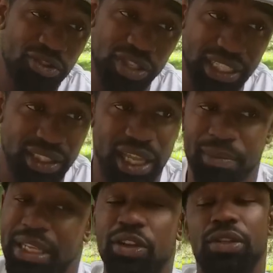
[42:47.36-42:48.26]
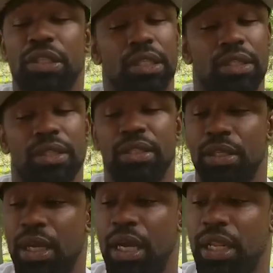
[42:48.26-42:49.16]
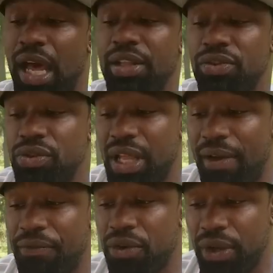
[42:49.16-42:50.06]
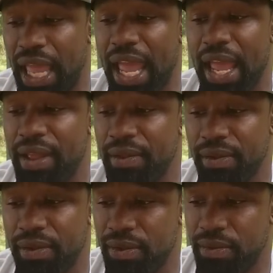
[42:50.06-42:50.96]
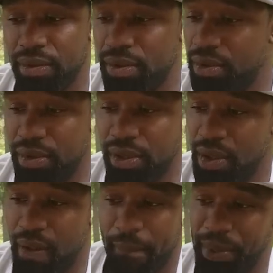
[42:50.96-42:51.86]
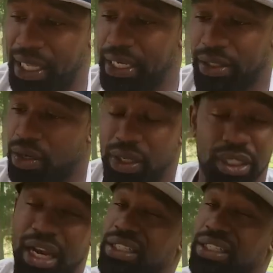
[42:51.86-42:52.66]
There's a lot of dudes I feel can, but they know it's not as